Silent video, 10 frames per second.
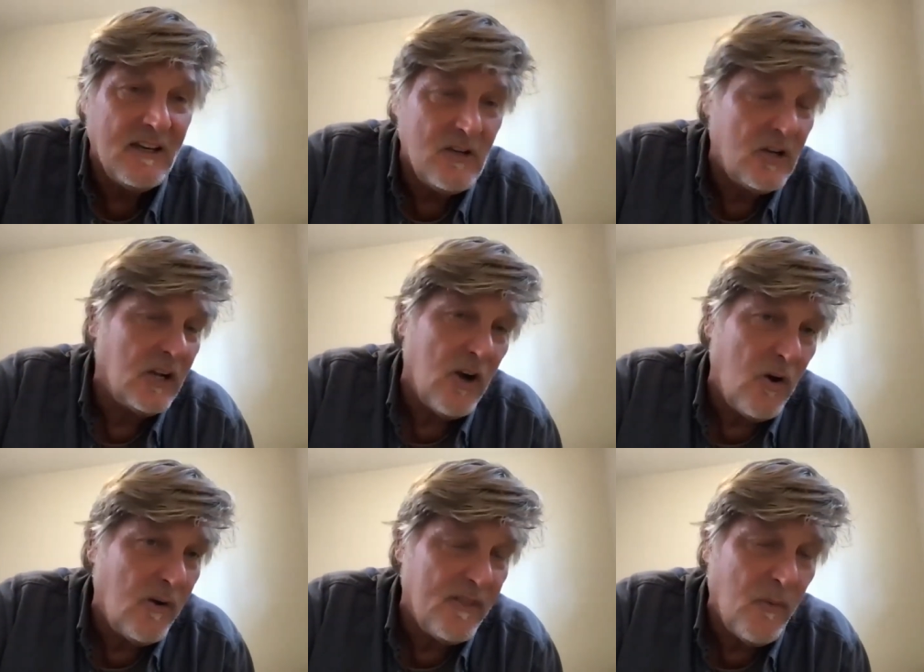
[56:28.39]
And you can
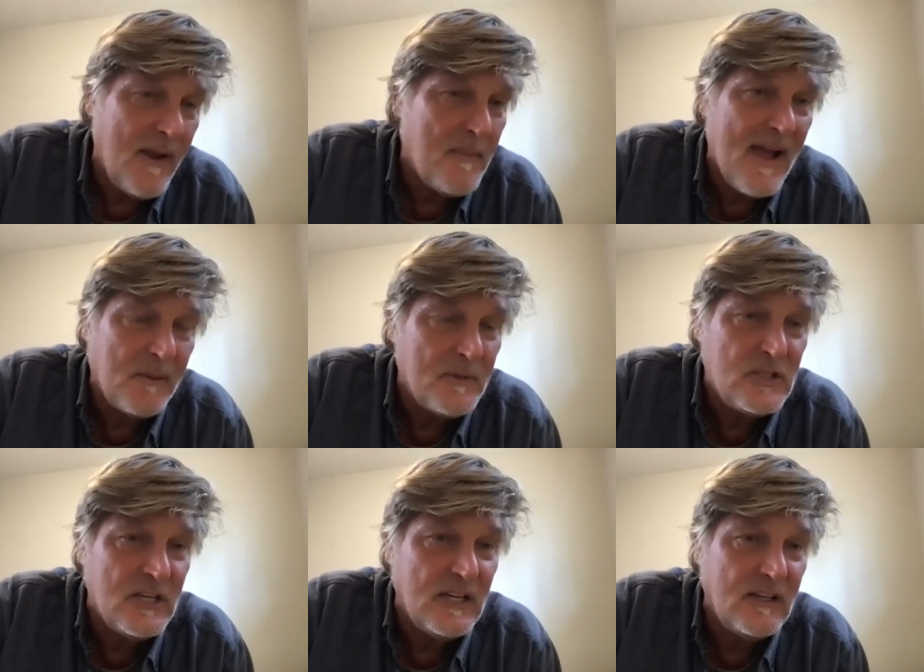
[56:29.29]
go in the Wayback
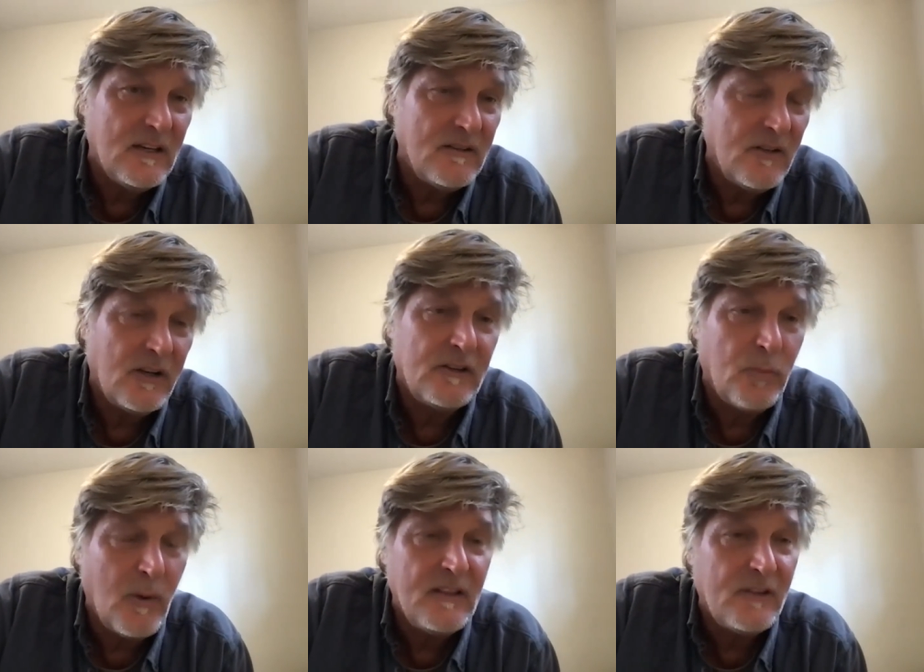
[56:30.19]
Machine and look at
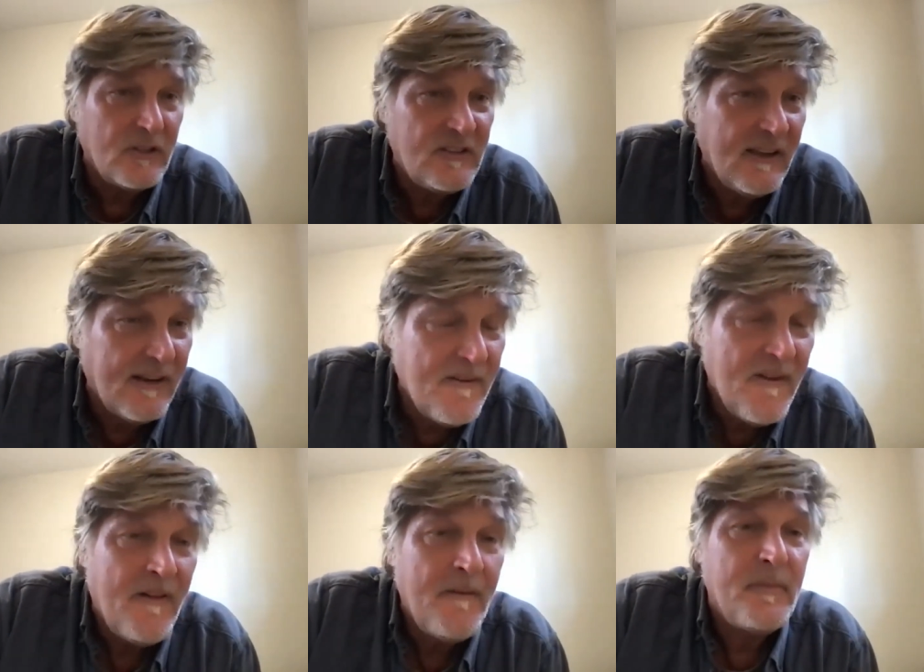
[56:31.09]
2013,
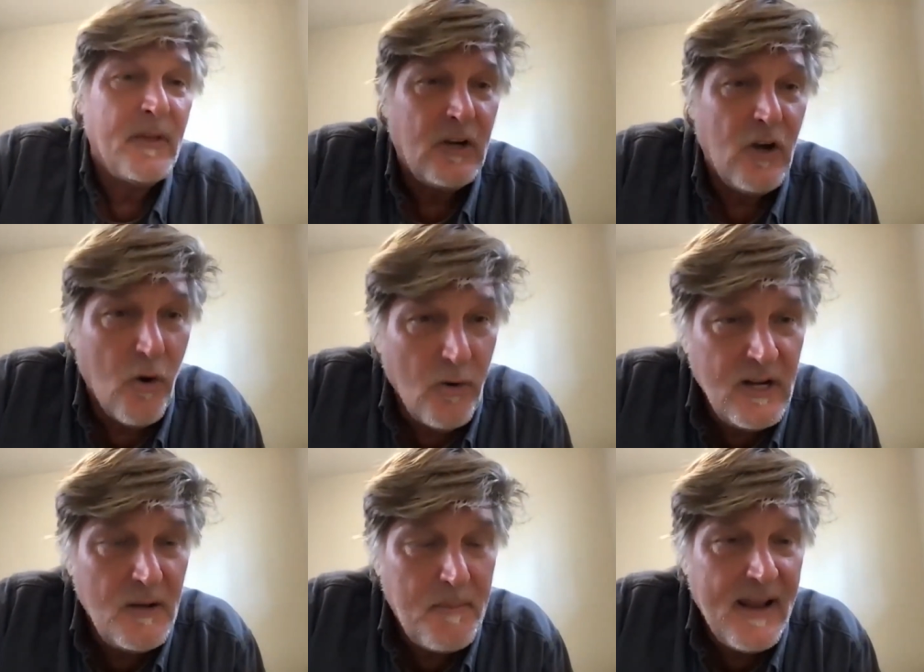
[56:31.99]
the
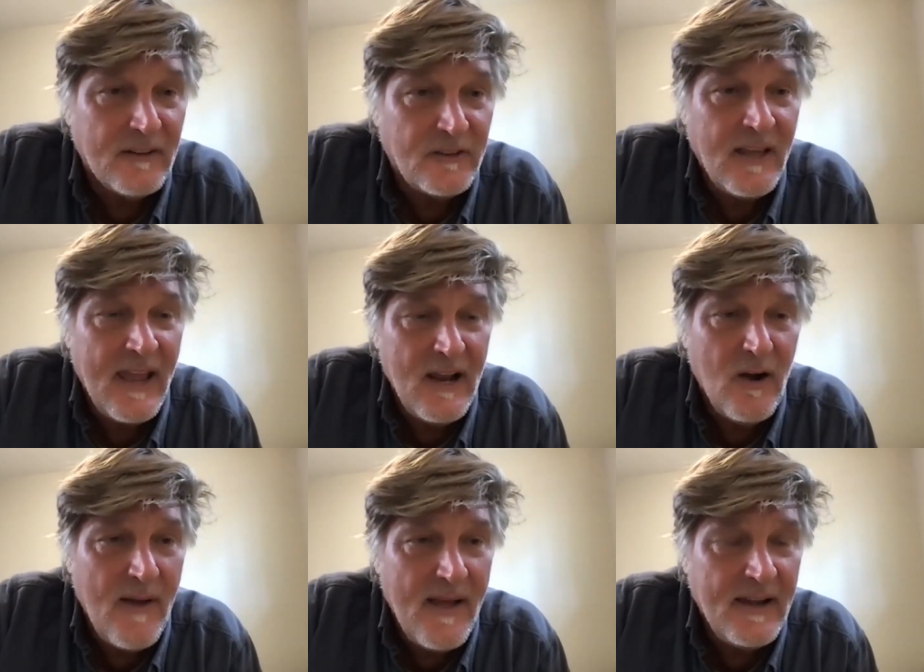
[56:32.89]
Kohnen base, K
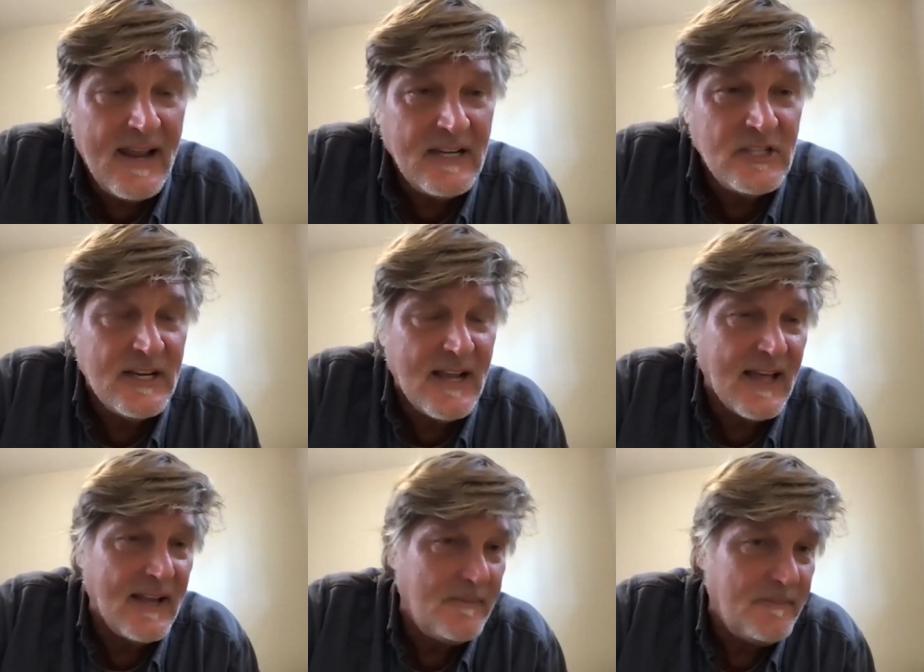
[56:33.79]
O N H E
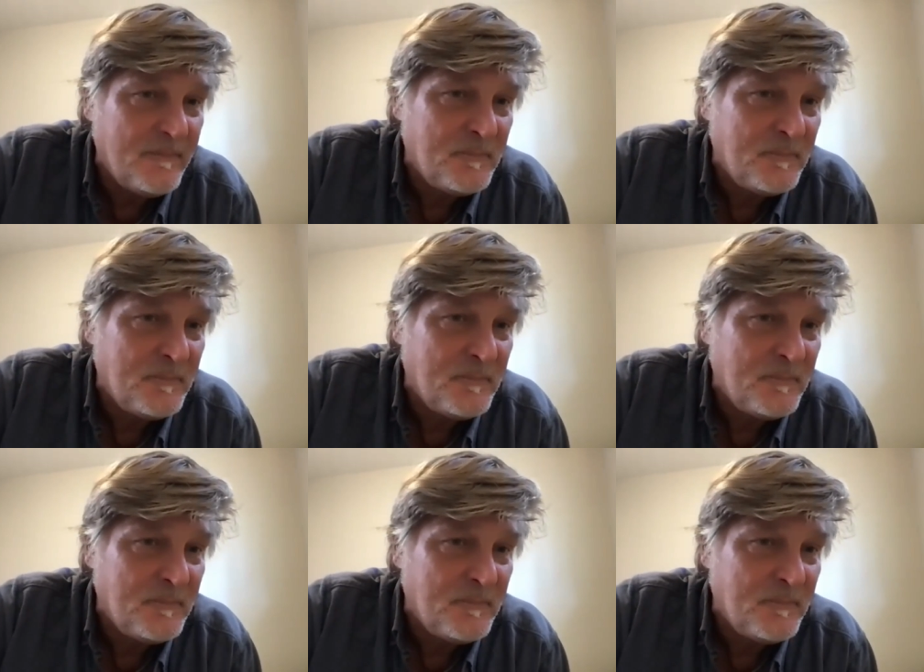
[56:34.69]
N.